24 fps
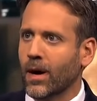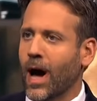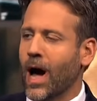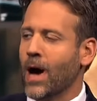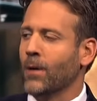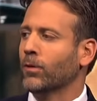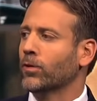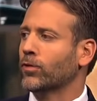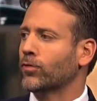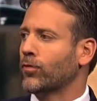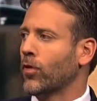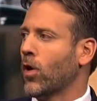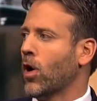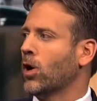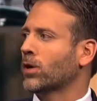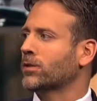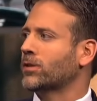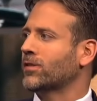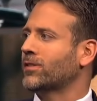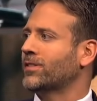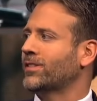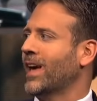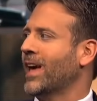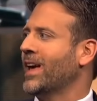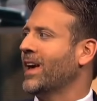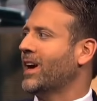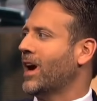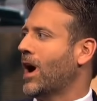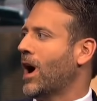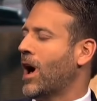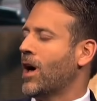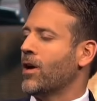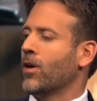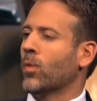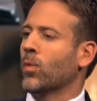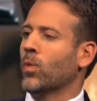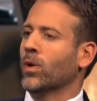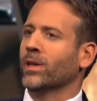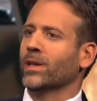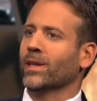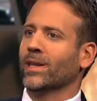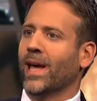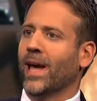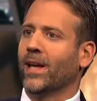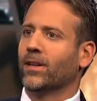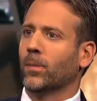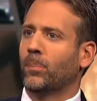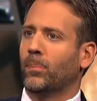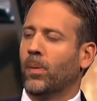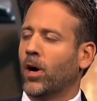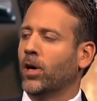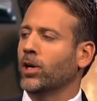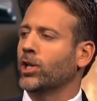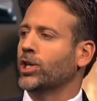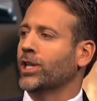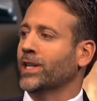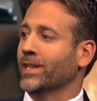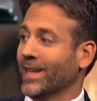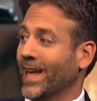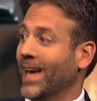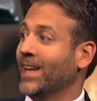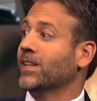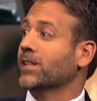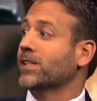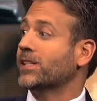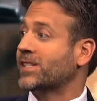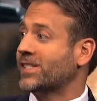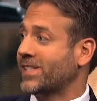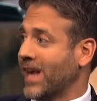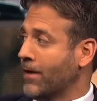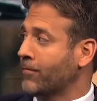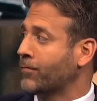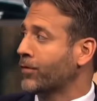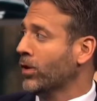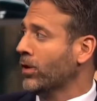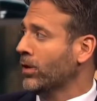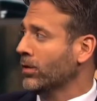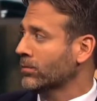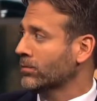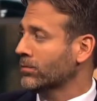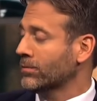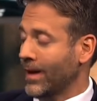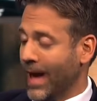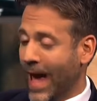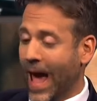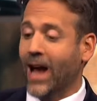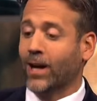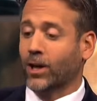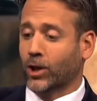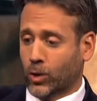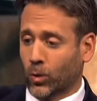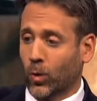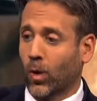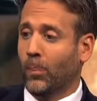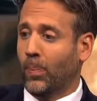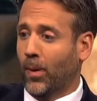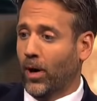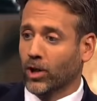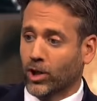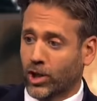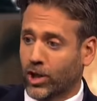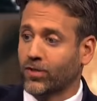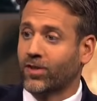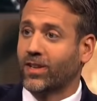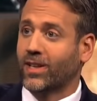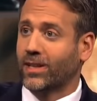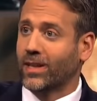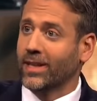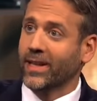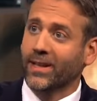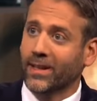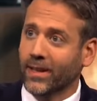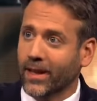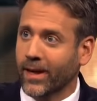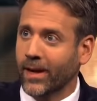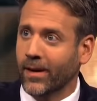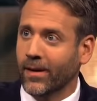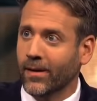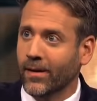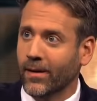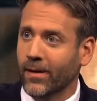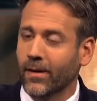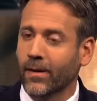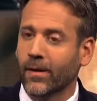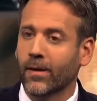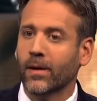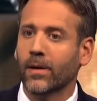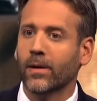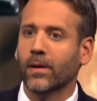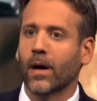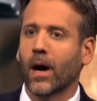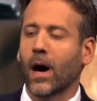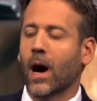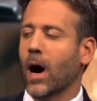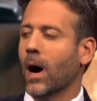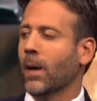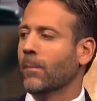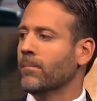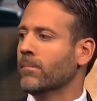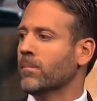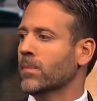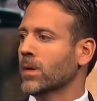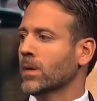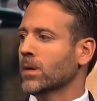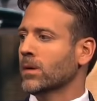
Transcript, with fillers: I was wrong to say Conor wouldn't land a punch. He landed several actual punches cleanly. Um,